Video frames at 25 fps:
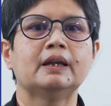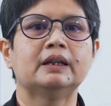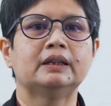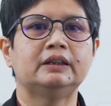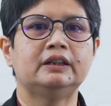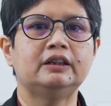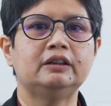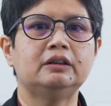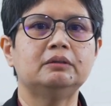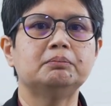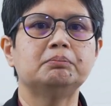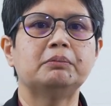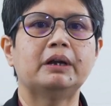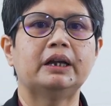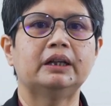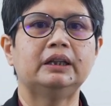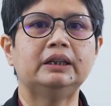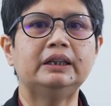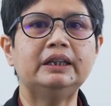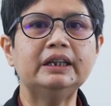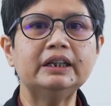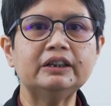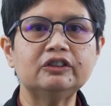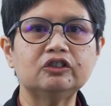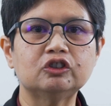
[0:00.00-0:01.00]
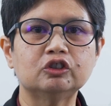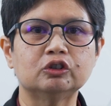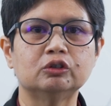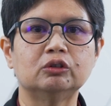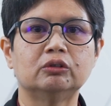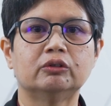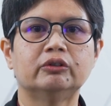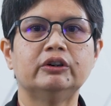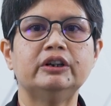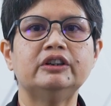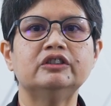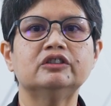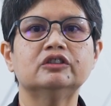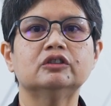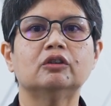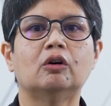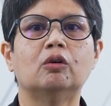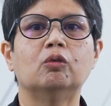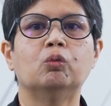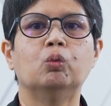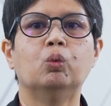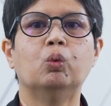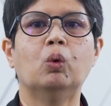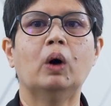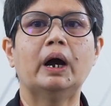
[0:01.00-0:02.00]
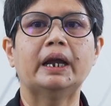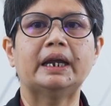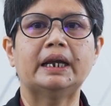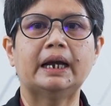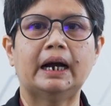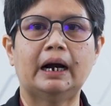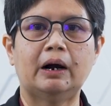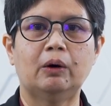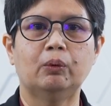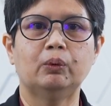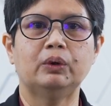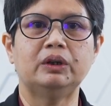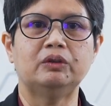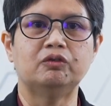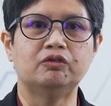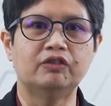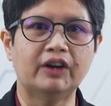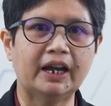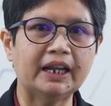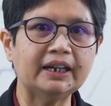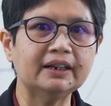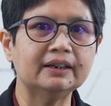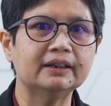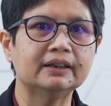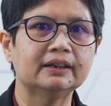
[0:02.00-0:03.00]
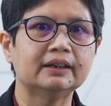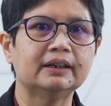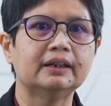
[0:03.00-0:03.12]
It may lead to risk of whiteout event